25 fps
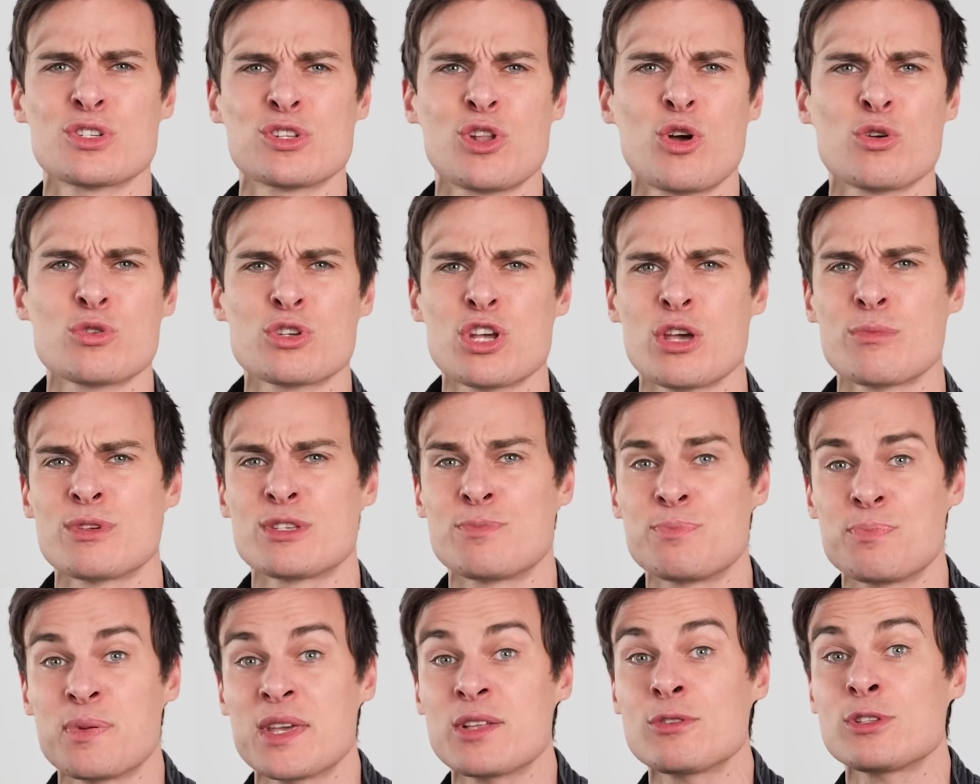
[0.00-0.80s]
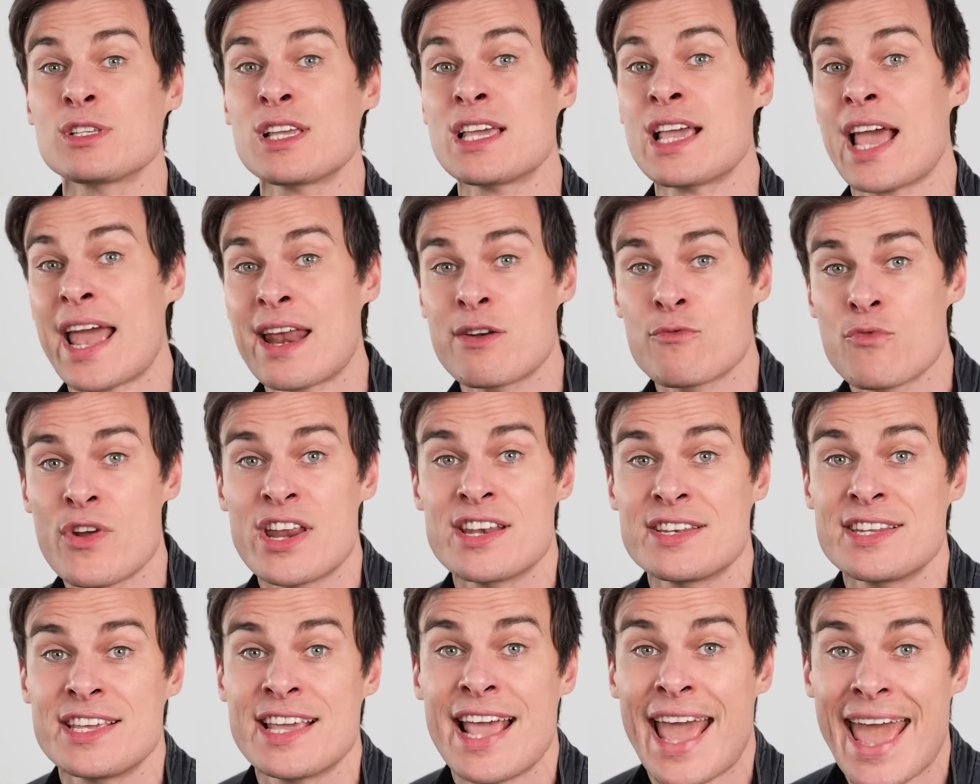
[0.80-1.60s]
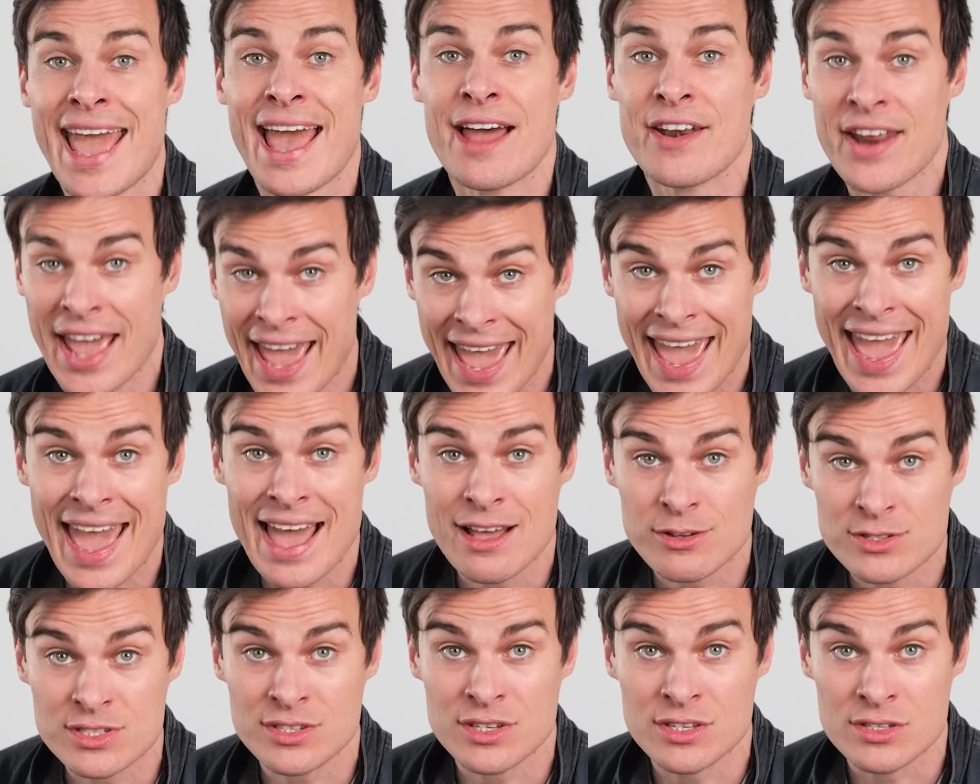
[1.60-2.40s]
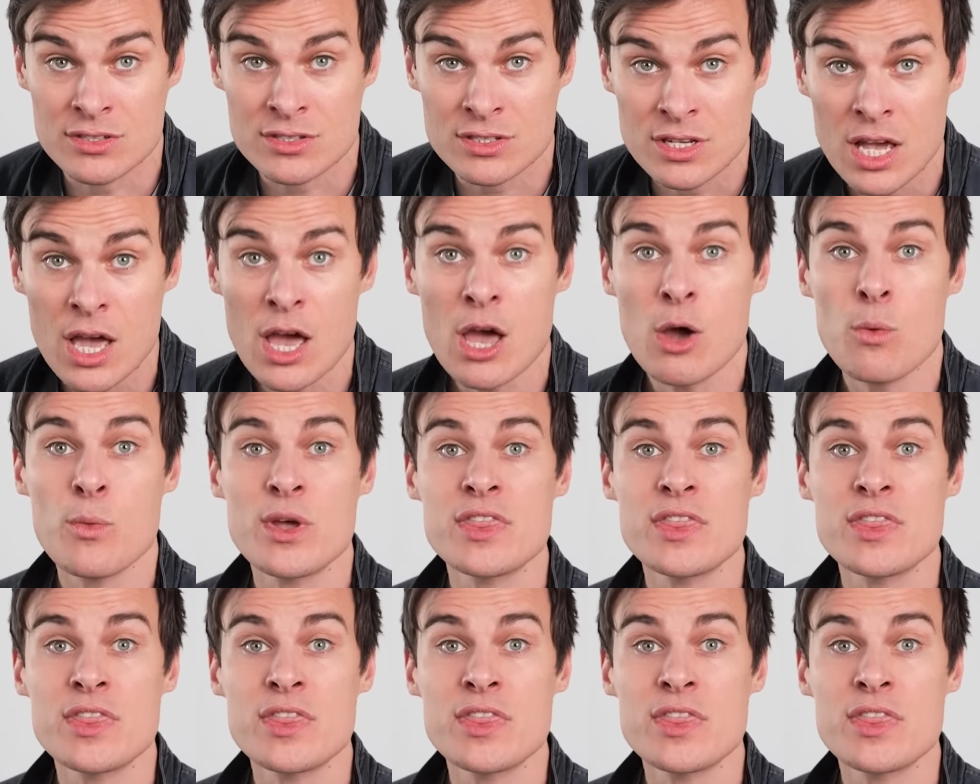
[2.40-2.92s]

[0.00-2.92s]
are as long-term as building and renting out houses.